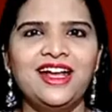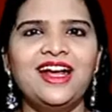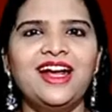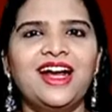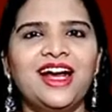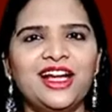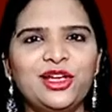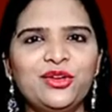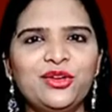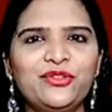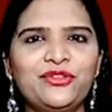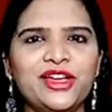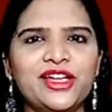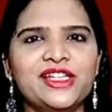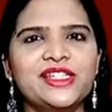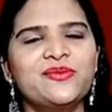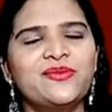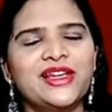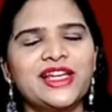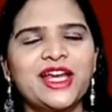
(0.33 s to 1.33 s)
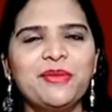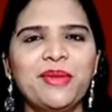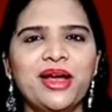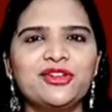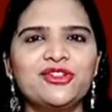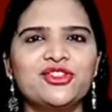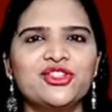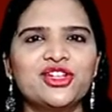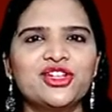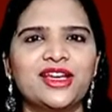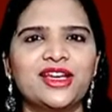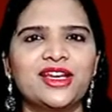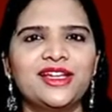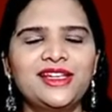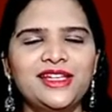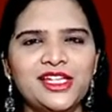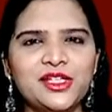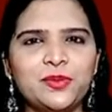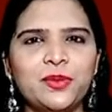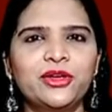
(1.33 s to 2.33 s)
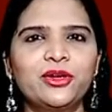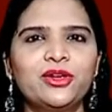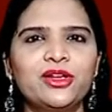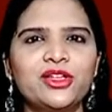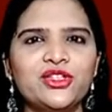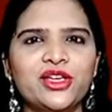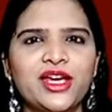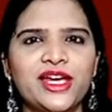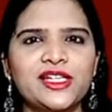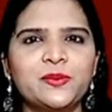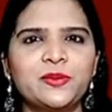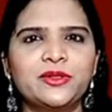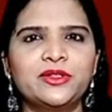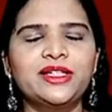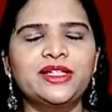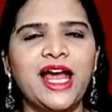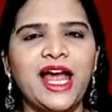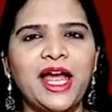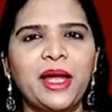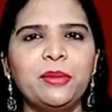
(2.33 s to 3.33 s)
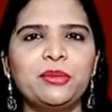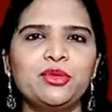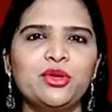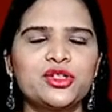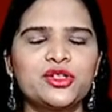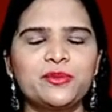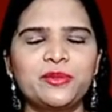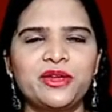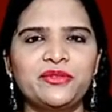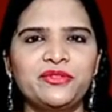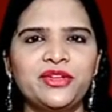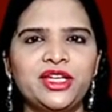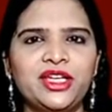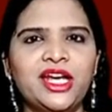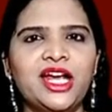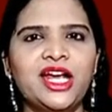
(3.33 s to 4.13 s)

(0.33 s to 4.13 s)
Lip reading: Hello friends, welcome back to the channel NEET Biology Expert. I am Dr. Parveen.